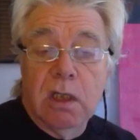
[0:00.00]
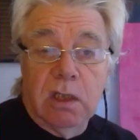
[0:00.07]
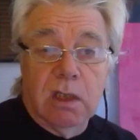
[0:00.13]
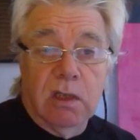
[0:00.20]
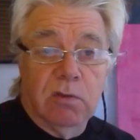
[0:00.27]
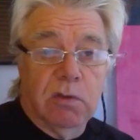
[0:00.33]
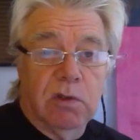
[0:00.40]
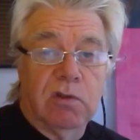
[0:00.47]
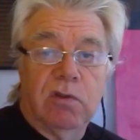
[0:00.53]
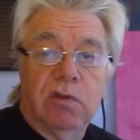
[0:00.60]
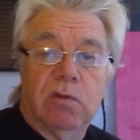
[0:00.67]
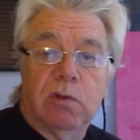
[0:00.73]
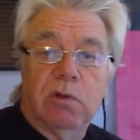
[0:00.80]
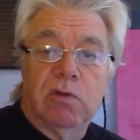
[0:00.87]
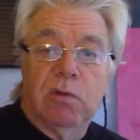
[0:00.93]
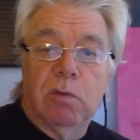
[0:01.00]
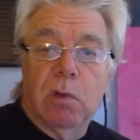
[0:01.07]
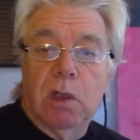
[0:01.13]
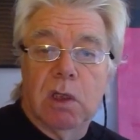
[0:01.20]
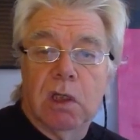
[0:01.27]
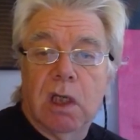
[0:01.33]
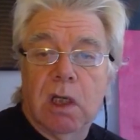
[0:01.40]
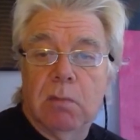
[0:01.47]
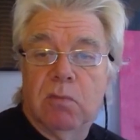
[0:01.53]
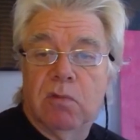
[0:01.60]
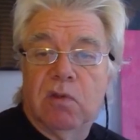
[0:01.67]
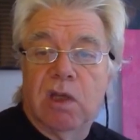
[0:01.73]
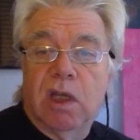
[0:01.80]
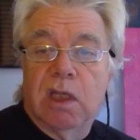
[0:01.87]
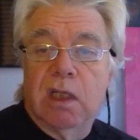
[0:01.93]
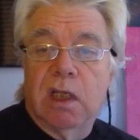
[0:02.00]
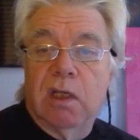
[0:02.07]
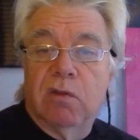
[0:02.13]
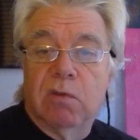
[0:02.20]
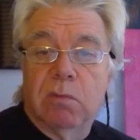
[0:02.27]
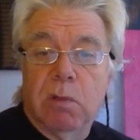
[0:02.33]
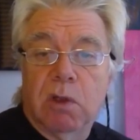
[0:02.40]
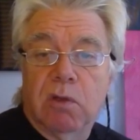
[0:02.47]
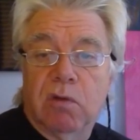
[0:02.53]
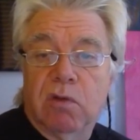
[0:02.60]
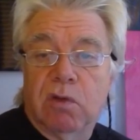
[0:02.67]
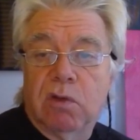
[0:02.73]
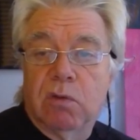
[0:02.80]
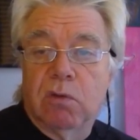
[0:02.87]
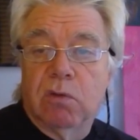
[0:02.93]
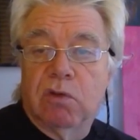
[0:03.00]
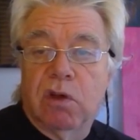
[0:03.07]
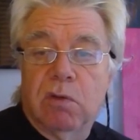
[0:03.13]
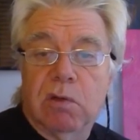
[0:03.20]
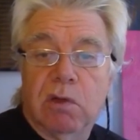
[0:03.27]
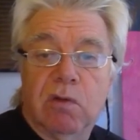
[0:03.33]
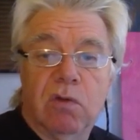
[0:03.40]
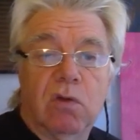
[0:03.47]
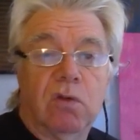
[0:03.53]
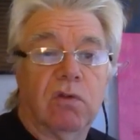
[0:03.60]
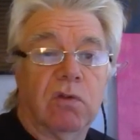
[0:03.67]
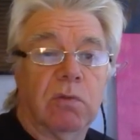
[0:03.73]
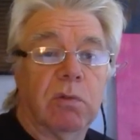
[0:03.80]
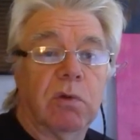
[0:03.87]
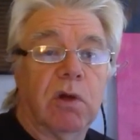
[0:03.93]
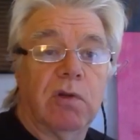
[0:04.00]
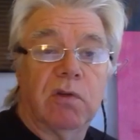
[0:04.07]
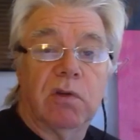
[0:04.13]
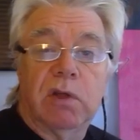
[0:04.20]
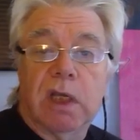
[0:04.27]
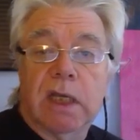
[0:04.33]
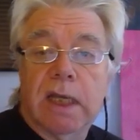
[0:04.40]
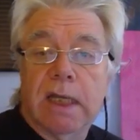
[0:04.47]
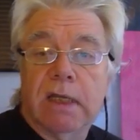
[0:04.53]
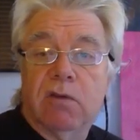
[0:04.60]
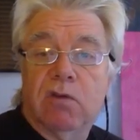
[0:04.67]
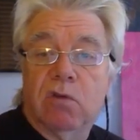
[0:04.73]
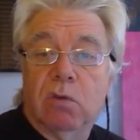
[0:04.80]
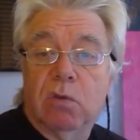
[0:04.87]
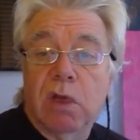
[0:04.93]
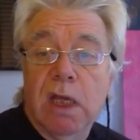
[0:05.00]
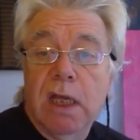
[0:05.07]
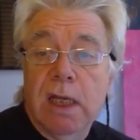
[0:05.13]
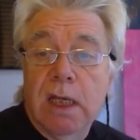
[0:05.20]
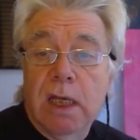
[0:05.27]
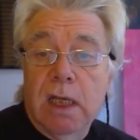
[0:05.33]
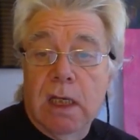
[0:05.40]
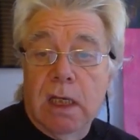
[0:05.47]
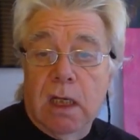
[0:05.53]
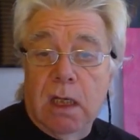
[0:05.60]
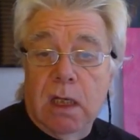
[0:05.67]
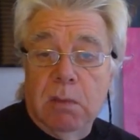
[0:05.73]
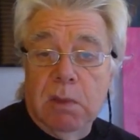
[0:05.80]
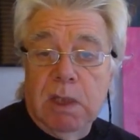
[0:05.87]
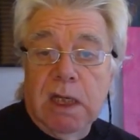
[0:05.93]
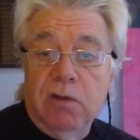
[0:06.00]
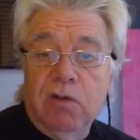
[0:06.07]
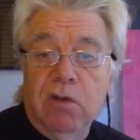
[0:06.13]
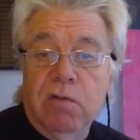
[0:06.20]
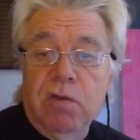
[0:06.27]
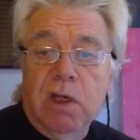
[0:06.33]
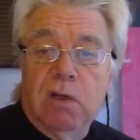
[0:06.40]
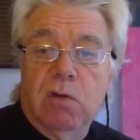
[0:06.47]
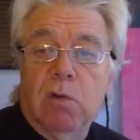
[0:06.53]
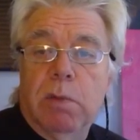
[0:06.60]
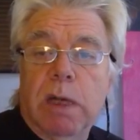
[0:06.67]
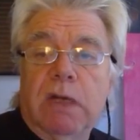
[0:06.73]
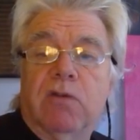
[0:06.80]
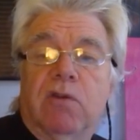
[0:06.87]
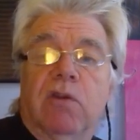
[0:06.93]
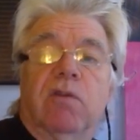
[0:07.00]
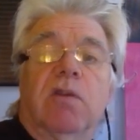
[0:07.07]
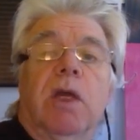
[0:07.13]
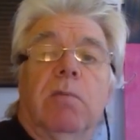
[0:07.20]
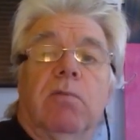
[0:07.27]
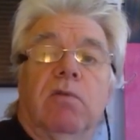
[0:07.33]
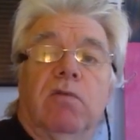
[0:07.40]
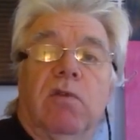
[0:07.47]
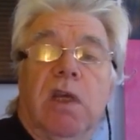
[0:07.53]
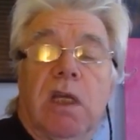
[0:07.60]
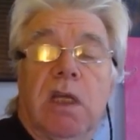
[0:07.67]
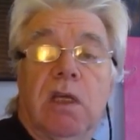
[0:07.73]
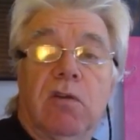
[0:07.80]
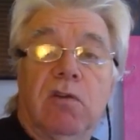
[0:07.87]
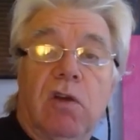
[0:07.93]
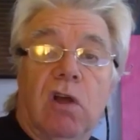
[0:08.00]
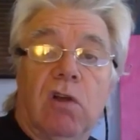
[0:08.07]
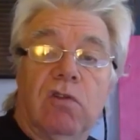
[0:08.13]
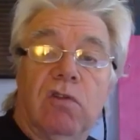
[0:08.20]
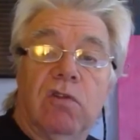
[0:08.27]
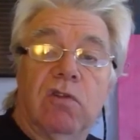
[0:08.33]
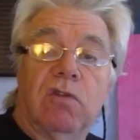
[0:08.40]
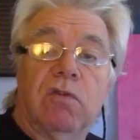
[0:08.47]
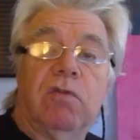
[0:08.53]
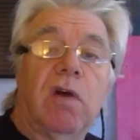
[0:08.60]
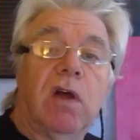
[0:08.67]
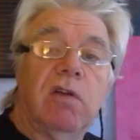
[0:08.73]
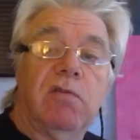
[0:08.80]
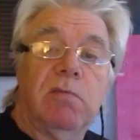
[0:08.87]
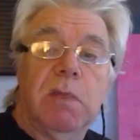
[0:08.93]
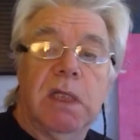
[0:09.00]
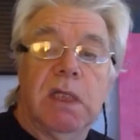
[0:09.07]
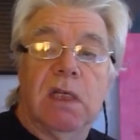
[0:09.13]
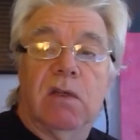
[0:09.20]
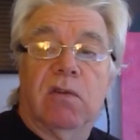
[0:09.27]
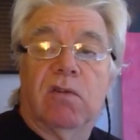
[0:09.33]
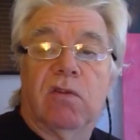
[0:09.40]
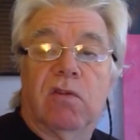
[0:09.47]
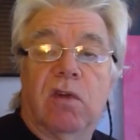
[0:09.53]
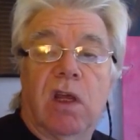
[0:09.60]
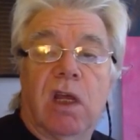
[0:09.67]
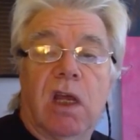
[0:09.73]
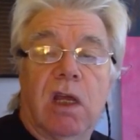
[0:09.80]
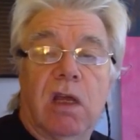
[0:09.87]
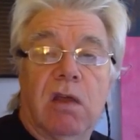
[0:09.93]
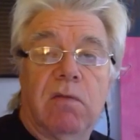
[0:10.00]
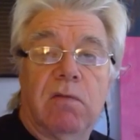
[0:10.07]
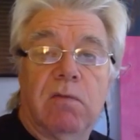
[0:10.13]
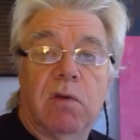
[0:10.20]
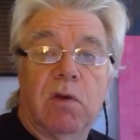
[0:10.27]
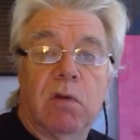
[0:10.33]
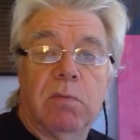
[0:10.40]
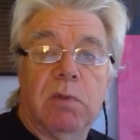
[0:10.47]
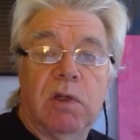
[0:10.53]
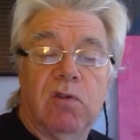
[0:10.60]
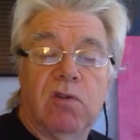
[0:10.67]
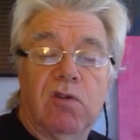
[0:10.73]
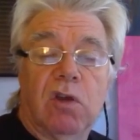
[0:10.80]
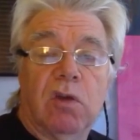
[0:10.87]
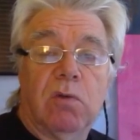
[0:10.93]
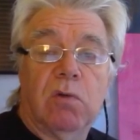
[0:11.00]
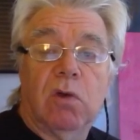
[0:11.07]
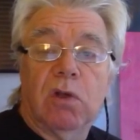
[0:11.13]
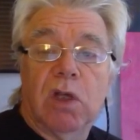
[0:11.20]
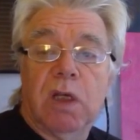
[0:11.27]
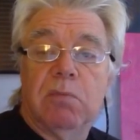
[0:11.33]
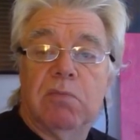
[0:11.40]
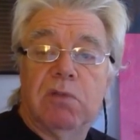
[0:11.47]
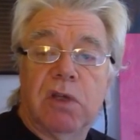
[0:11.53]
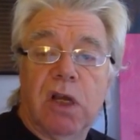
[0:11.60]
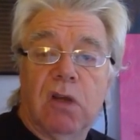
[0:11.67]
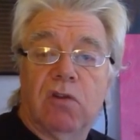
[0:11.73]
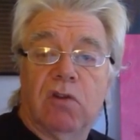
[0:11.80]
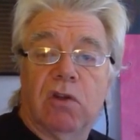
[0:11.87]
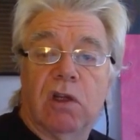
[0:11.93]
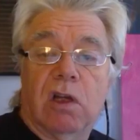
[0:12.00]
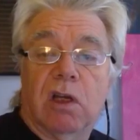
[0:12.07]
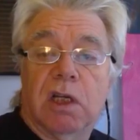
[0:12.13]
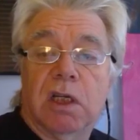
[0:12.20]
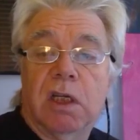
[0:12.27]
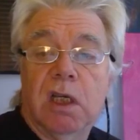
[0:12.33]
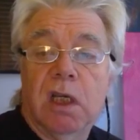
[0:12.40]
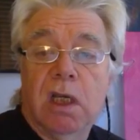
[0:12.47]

The 2021 MCN London Motorcycle Show is not surprisingly cancelled. Electric vehicle batteries capable of taking a charge in just 5 minutes have been shown on a production line.